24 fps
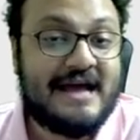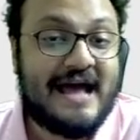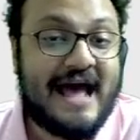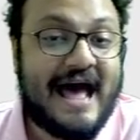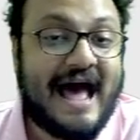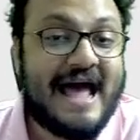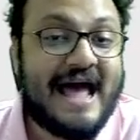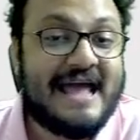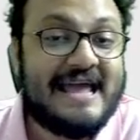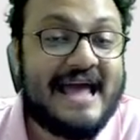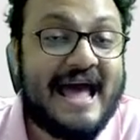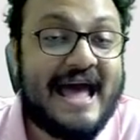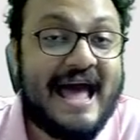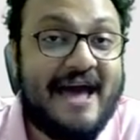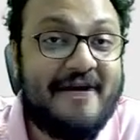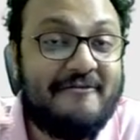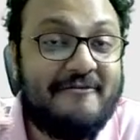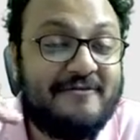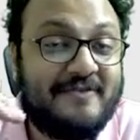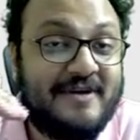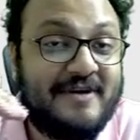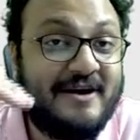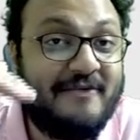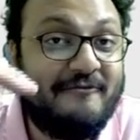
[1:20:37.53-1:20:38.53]
I have
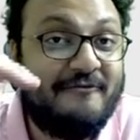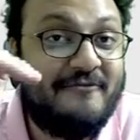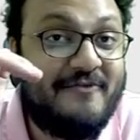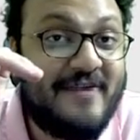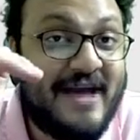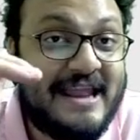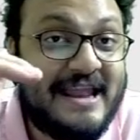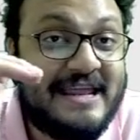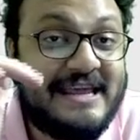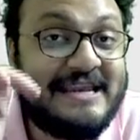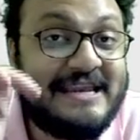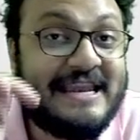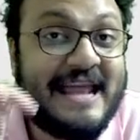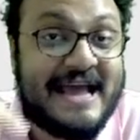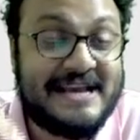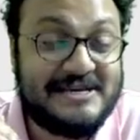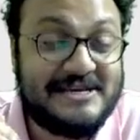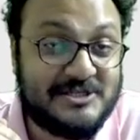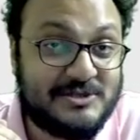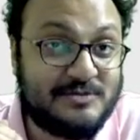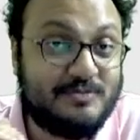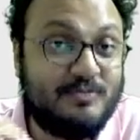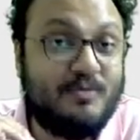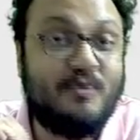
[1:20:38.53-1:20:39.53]
a very
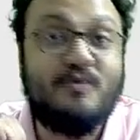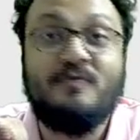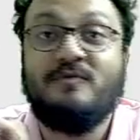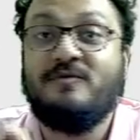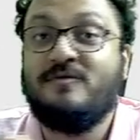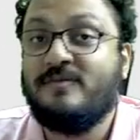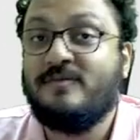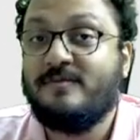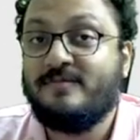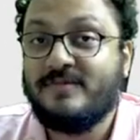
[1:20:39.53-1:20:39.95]
nice move.